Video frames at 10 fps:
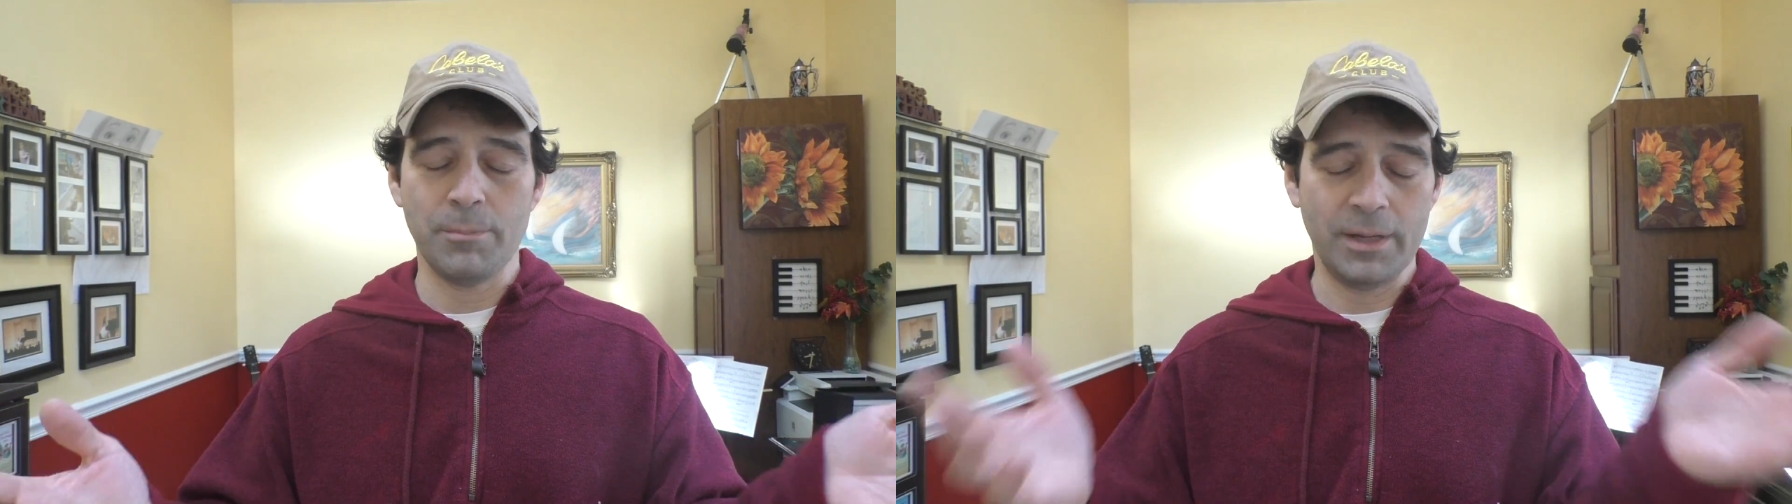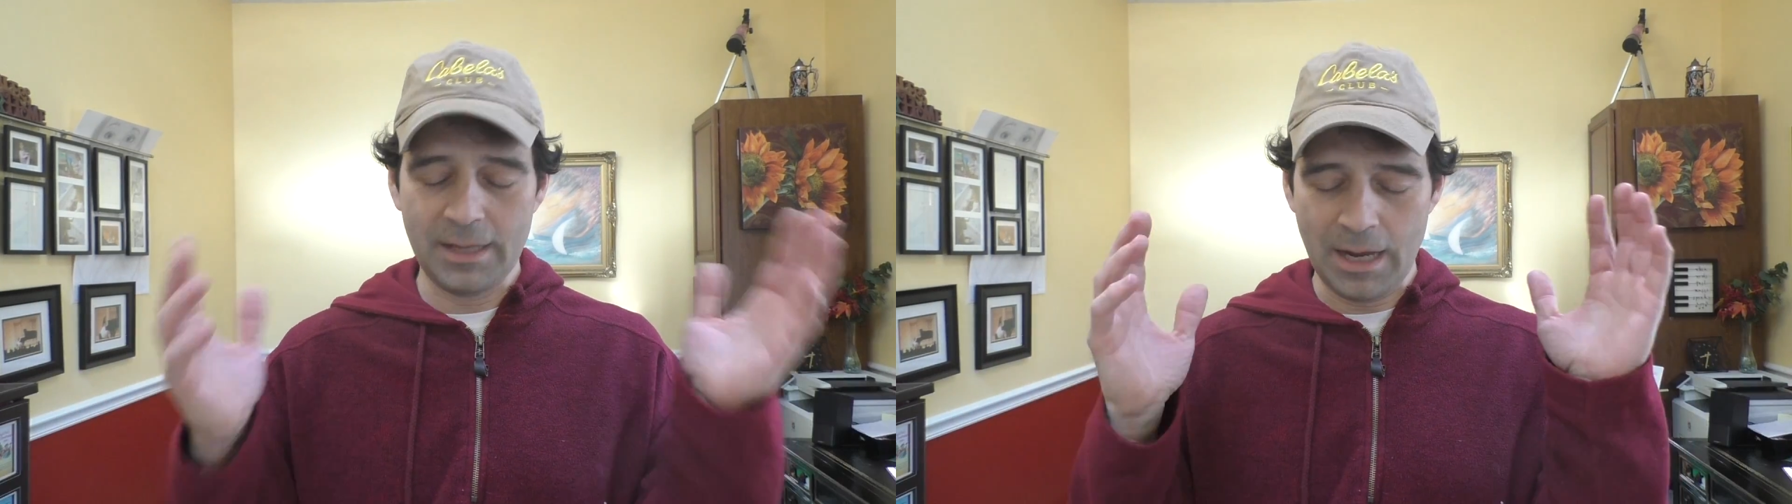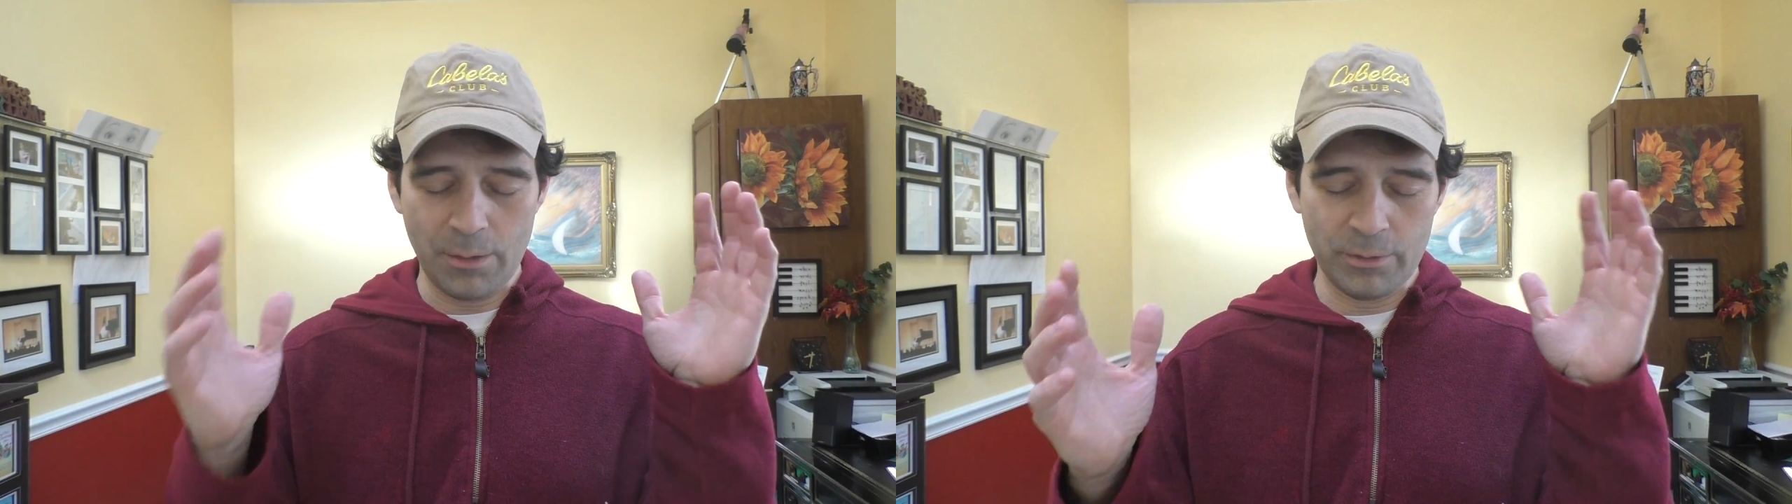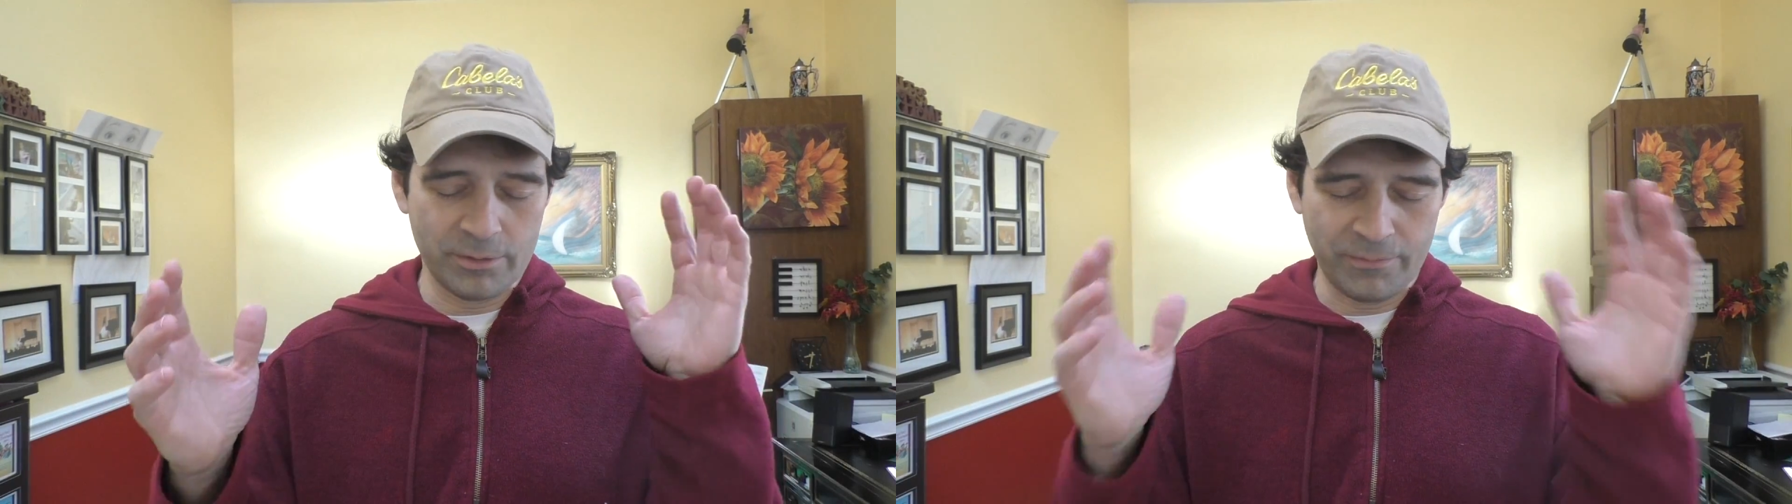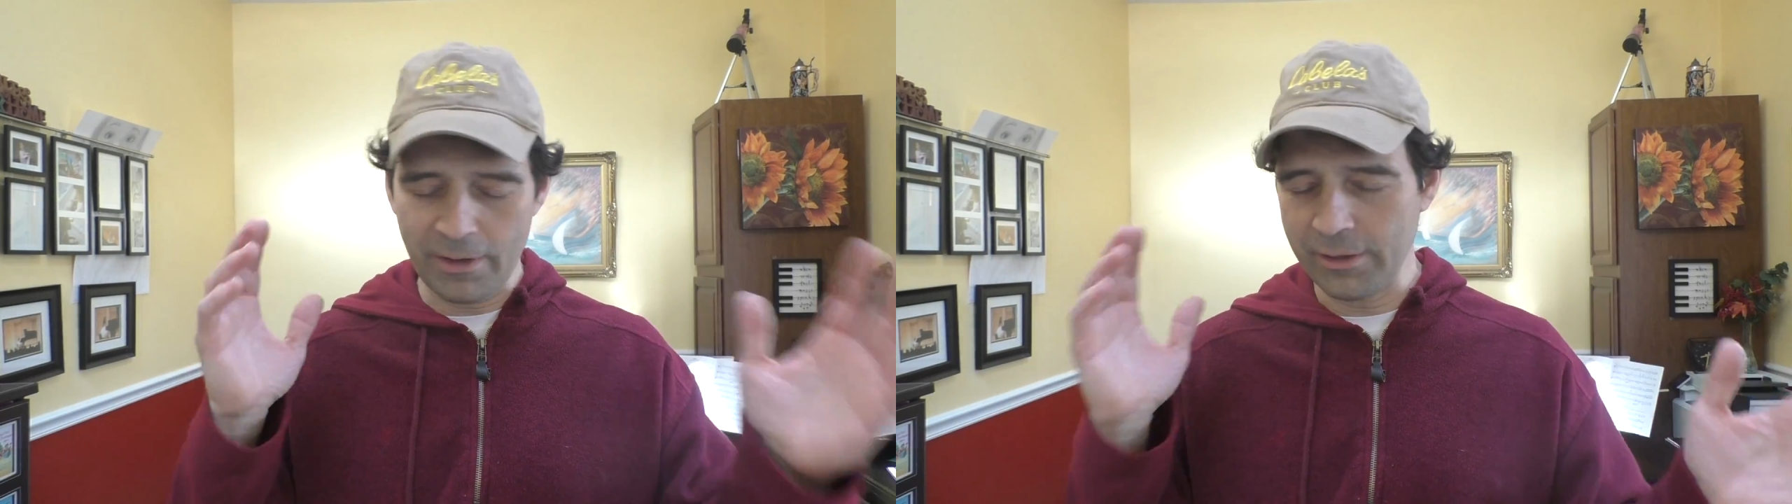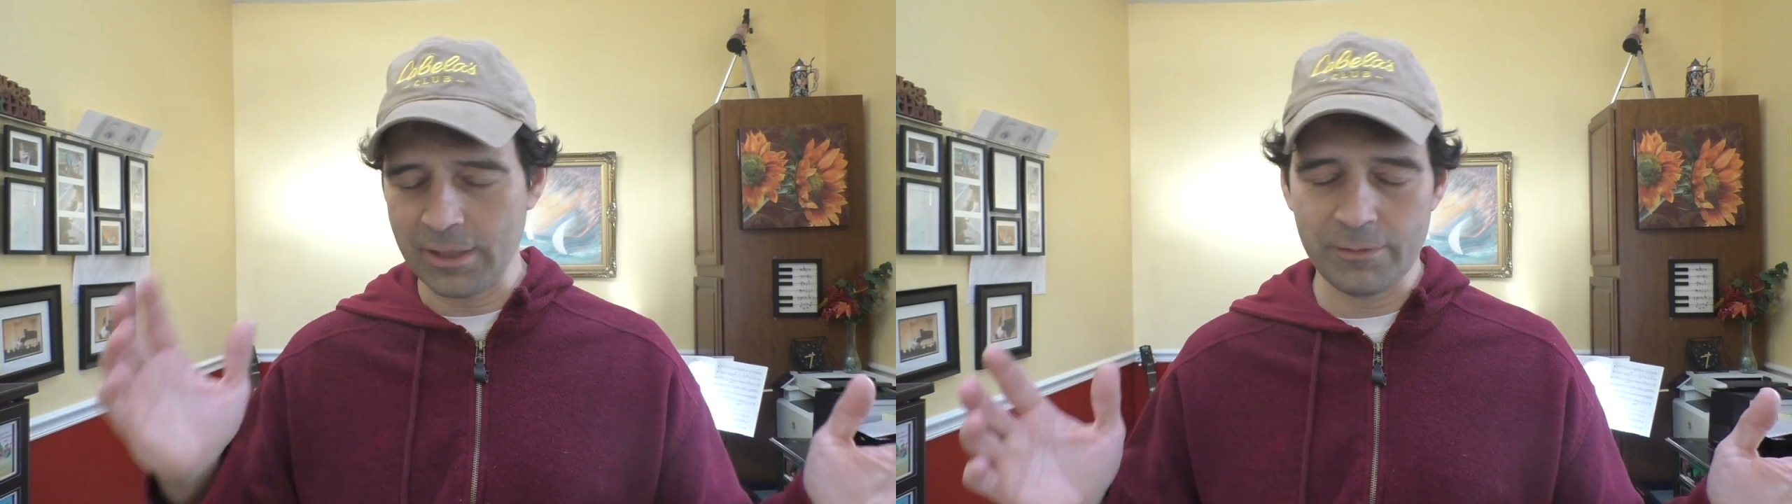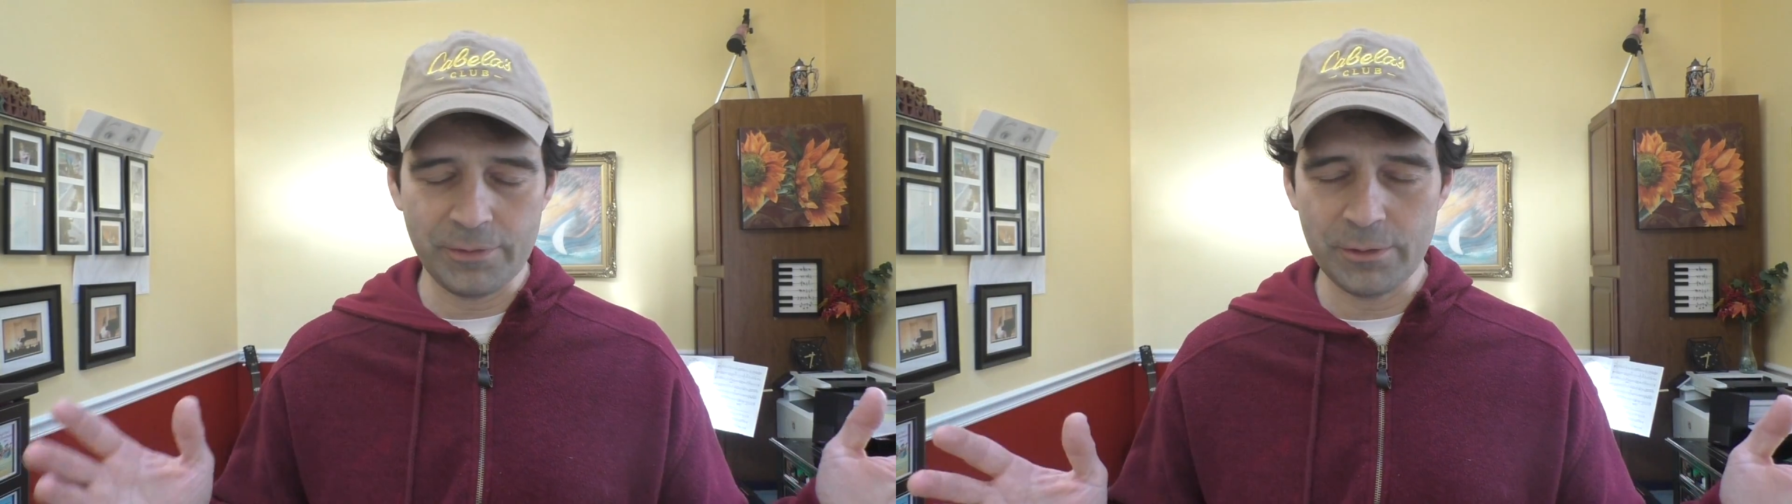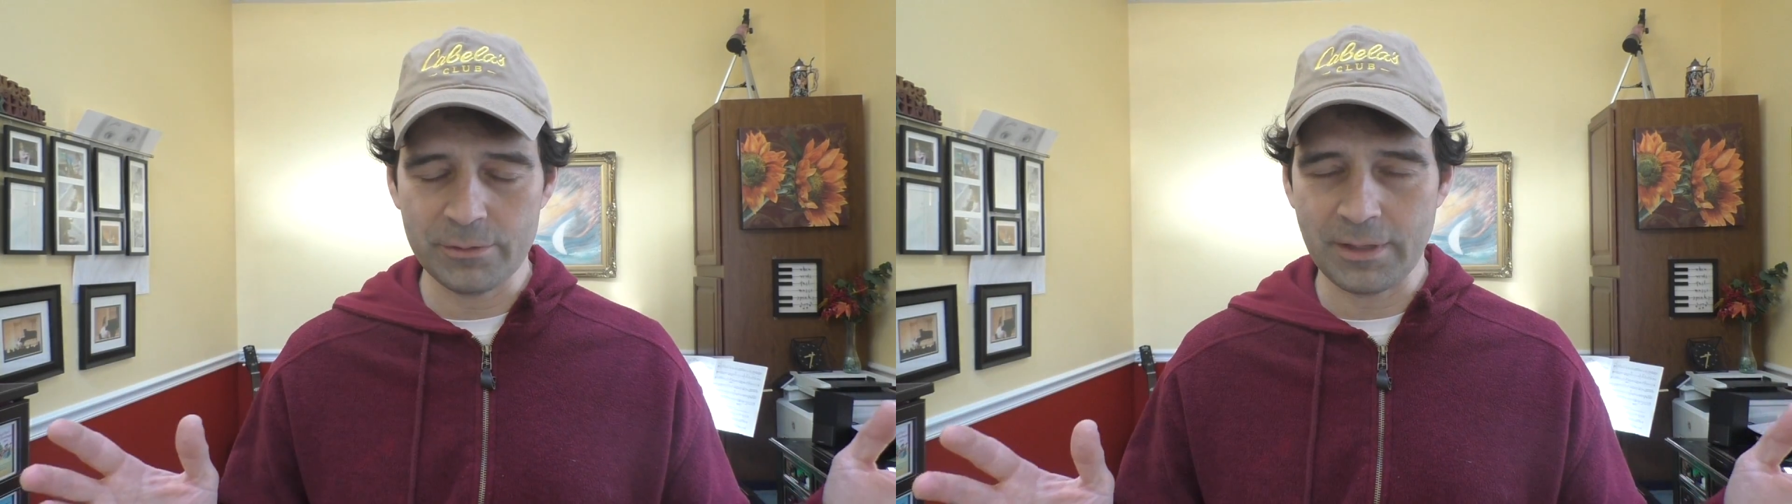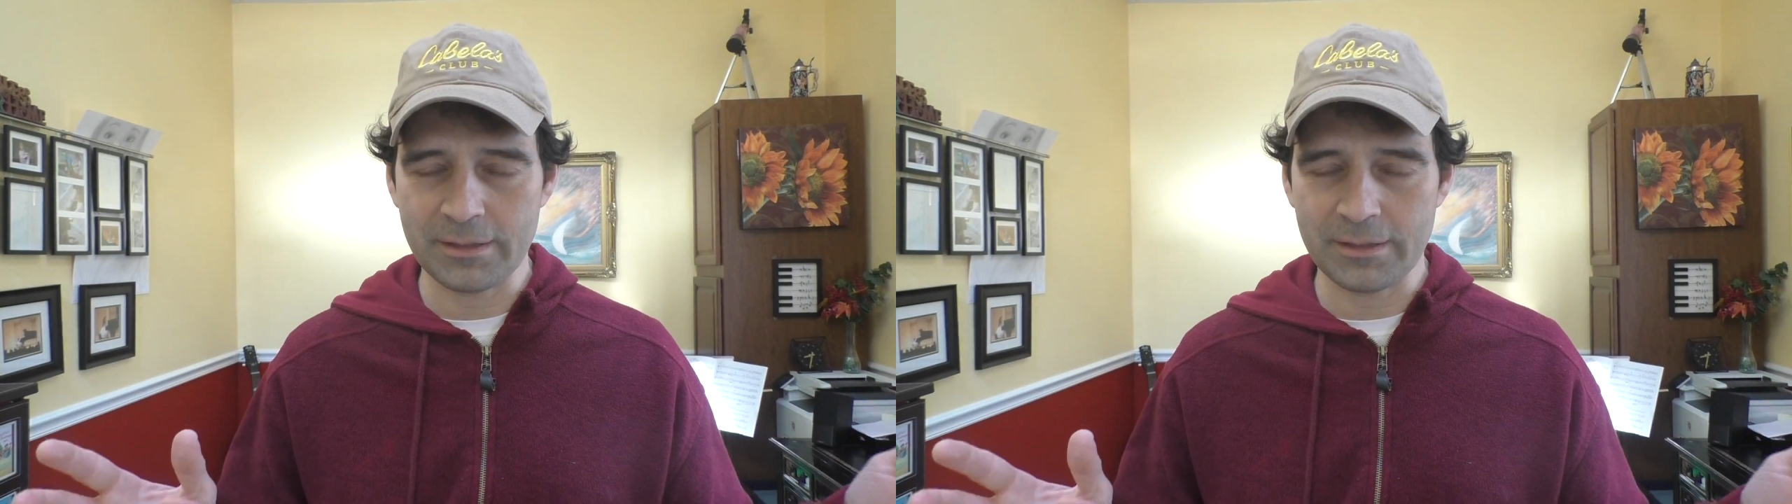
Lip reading: but I was very confused